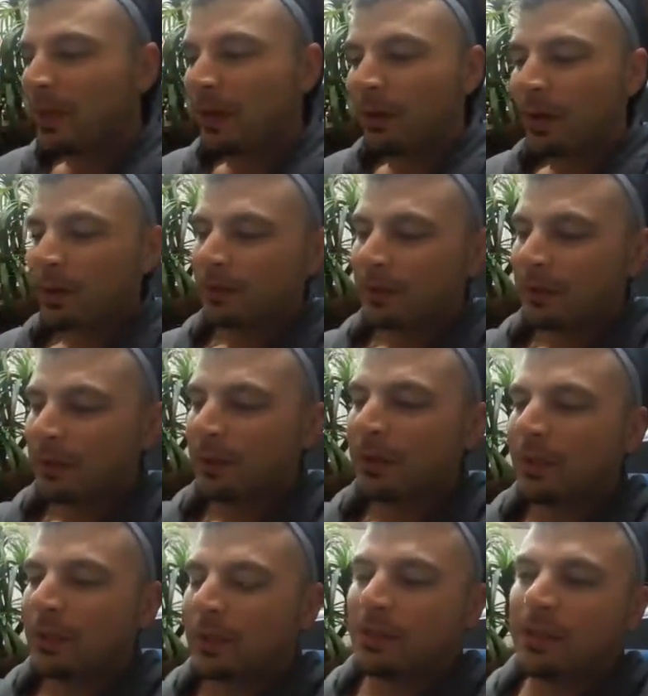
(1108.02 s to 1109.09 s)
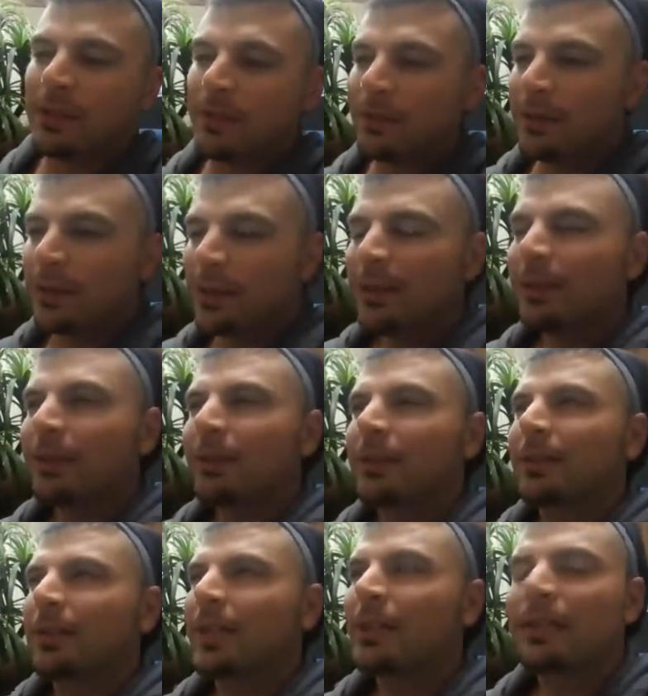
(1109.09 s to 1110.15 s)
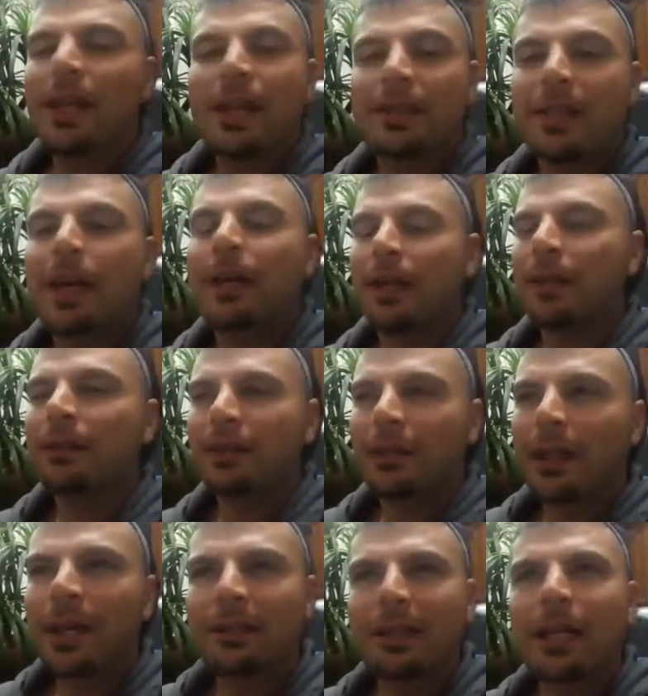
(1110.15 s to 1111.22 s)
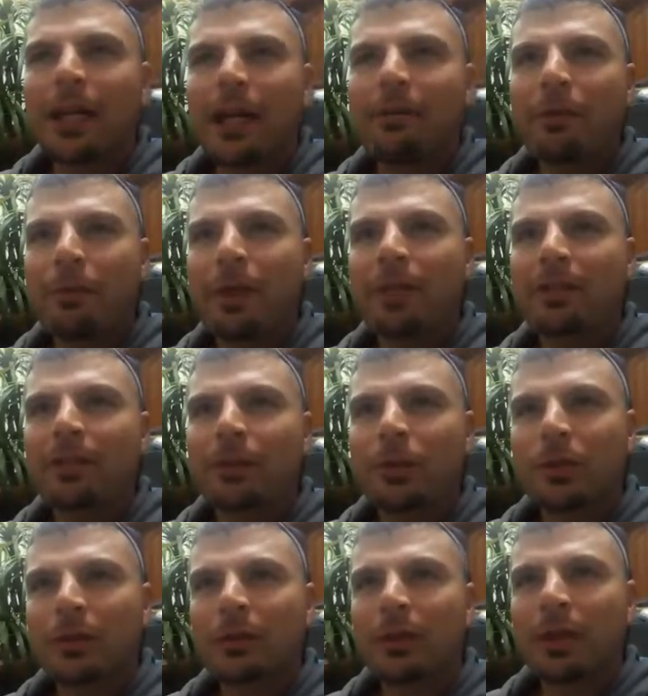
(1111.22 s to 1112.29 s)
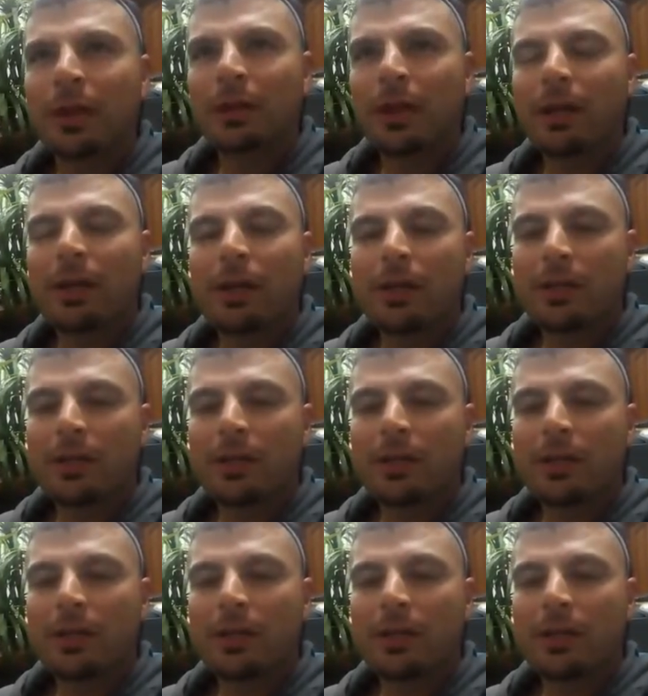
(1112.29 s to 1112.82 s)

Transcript: All right. So it's like, okay, I think I have a better solution. All right.